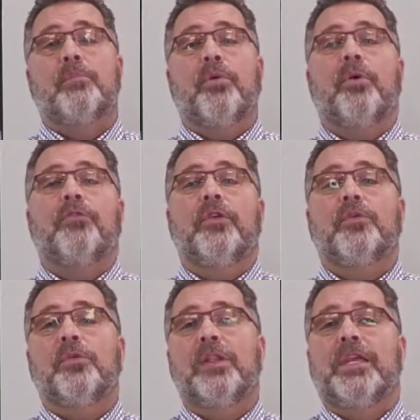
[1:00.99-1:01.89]

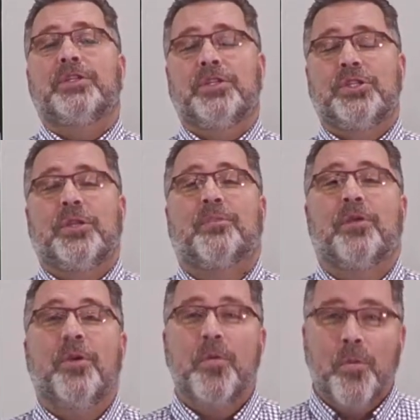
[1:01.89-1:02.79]
perfect relationship
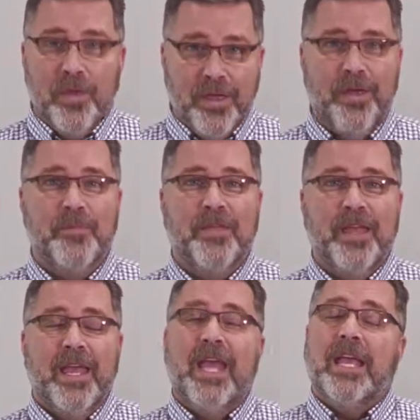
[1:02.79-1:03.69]
with Him.
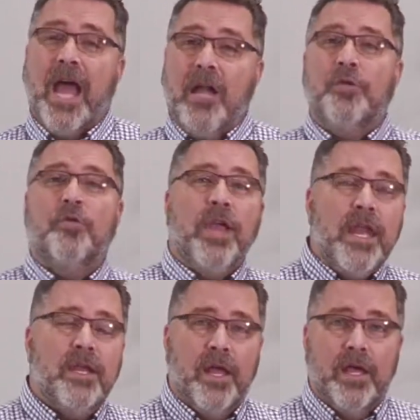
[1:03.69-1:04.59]
God
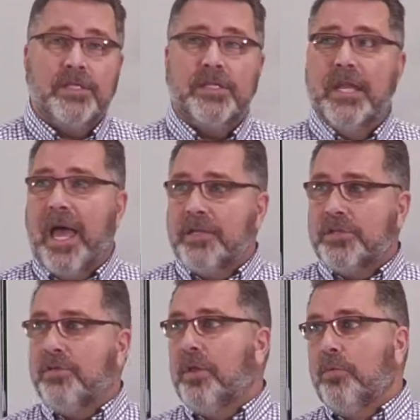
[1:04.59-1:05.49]
created us not
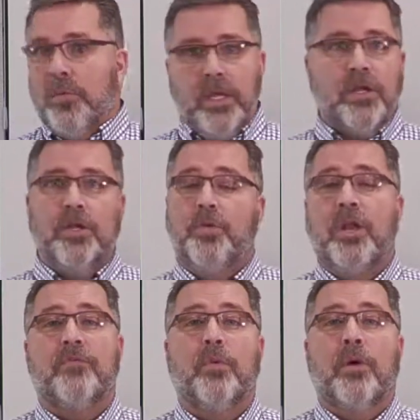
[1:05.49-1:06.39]
so that we could do
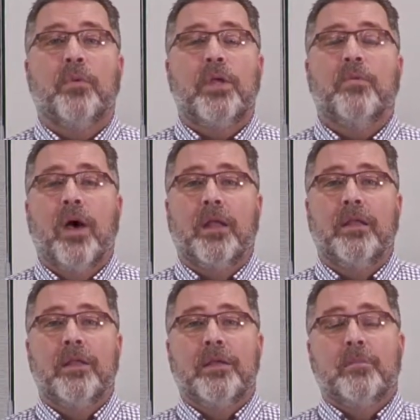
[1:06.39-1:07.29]
whatever what we
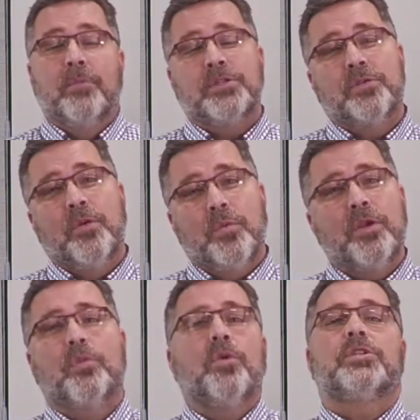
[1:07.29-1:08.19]
wanted, but so that we
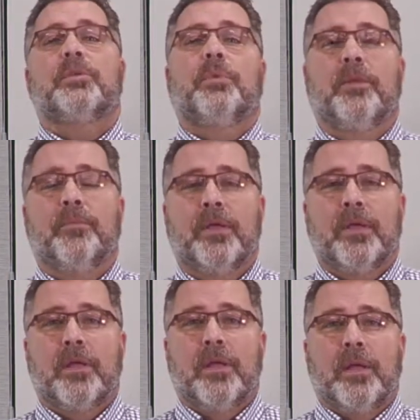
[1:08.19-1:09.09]
could worship Him.
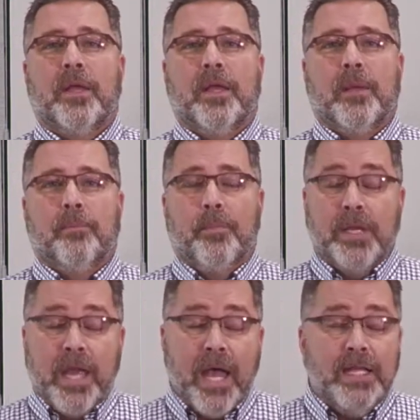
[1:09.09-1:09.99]
But
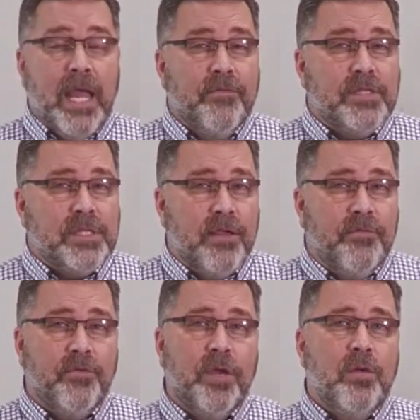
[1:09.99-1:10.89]
God gave us a
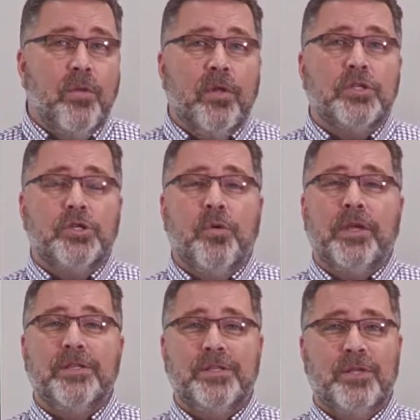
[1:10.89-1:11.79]
free will
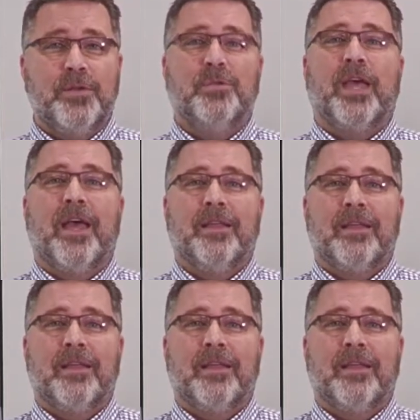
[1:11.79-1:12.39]
choice to do that.